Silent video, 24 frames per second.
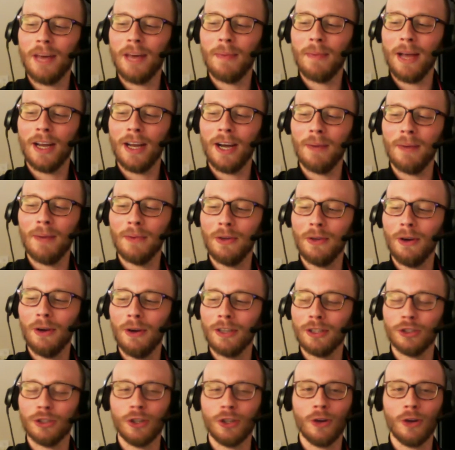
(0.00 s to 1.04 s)
back up. You
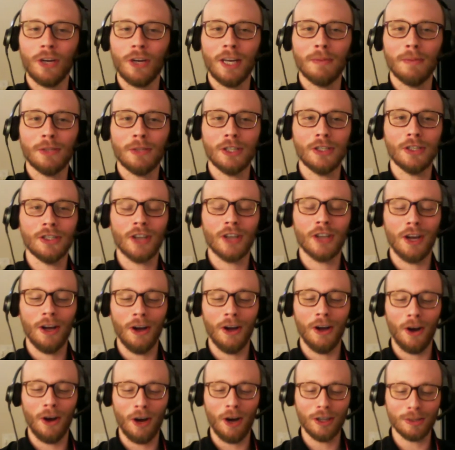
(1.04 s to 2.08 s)
also saw Gibson's
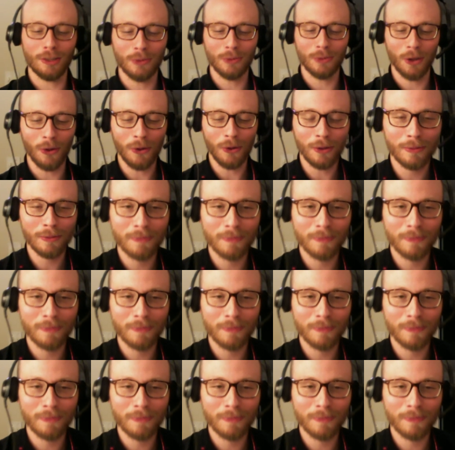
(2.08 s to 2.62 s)
awesome goal.